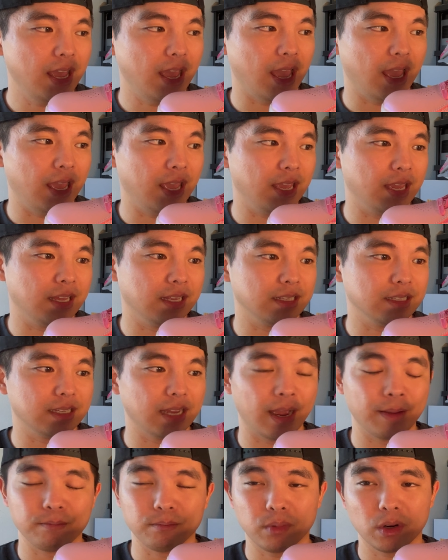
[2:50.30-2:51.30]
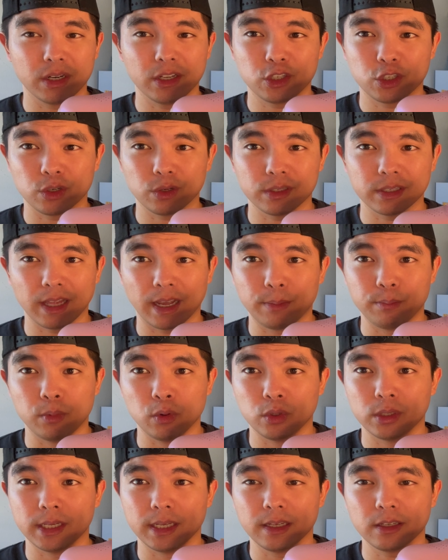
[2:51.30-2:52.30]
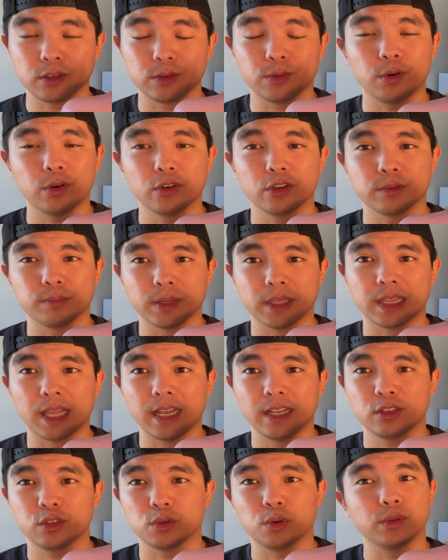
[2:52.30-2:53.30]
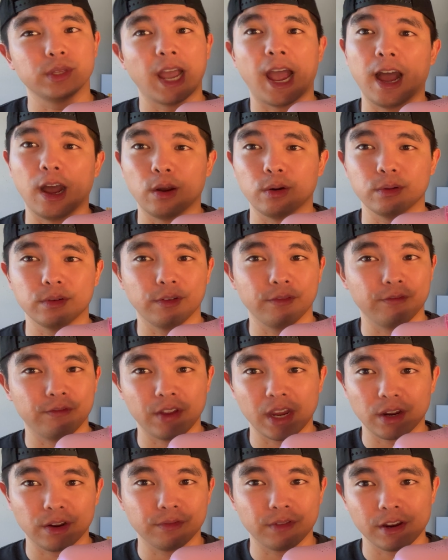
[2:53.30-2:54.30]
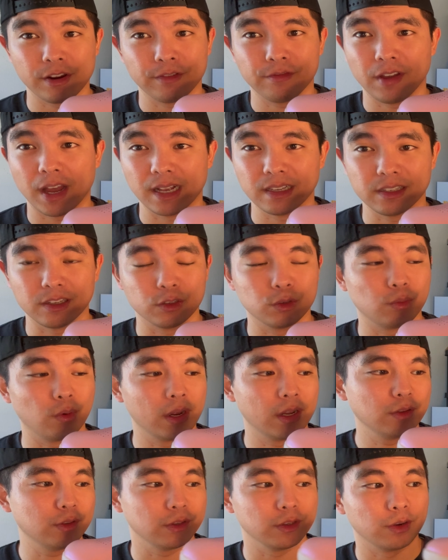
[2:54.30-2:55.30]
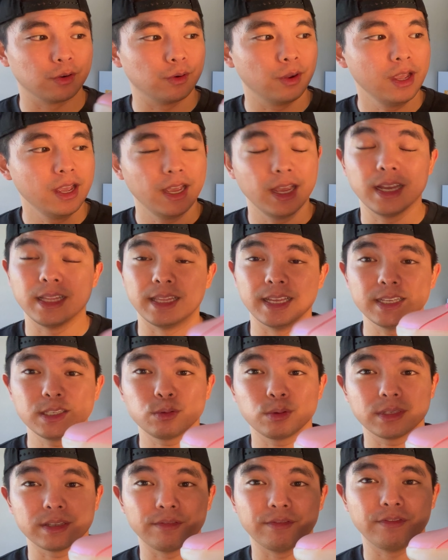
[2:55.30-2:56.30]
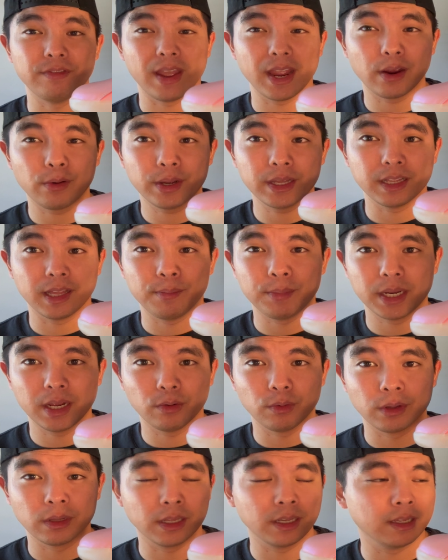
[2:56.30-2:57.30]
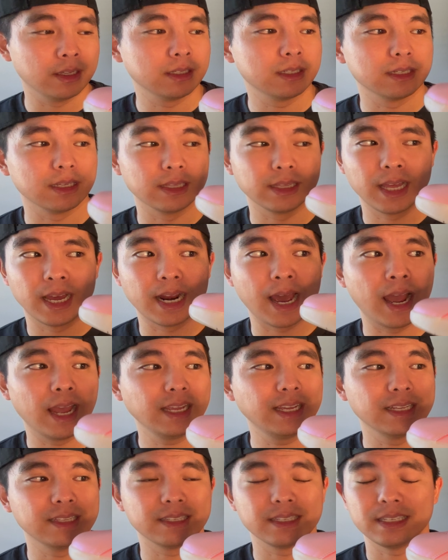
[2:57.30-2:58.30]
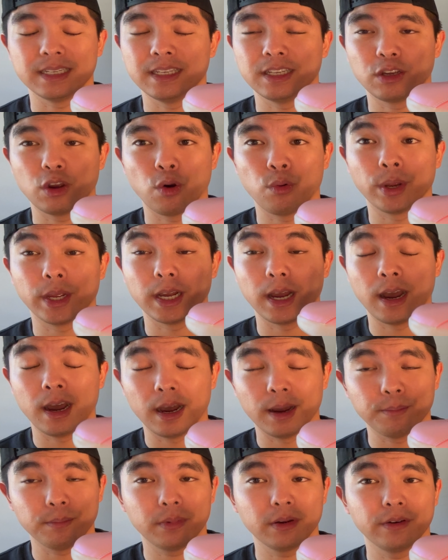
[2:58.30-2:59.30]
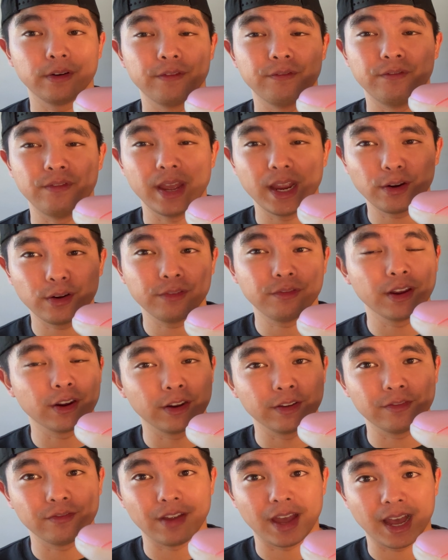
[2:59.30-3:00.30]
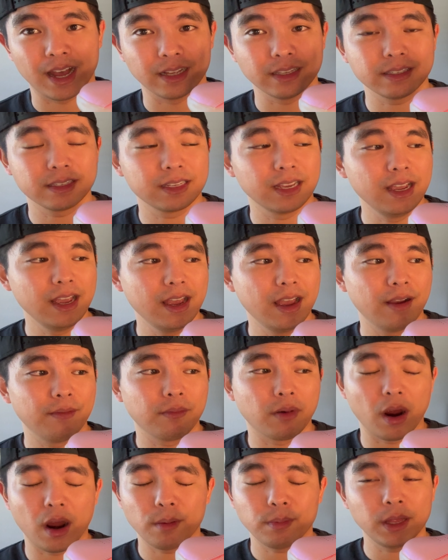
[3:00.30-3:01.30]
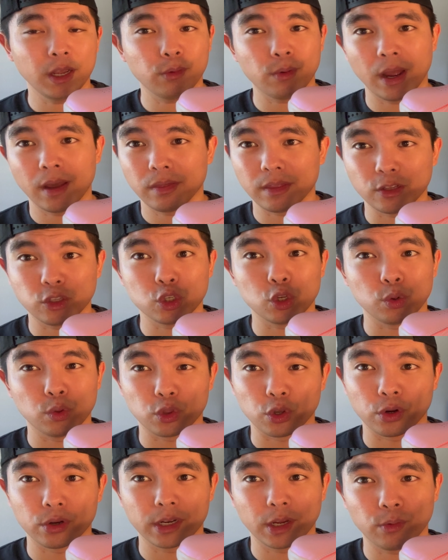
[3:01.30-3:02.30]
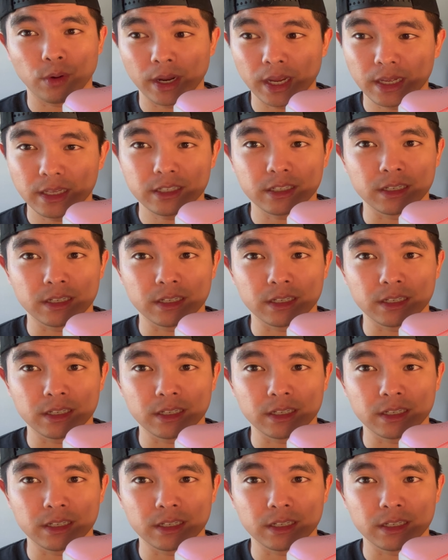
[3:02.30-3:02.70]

and I'm pretty sure it's like boutique stores, but they sold out very, very fast as well. So this was a very limited release that I can see going up very, very fast, probably around the 230 range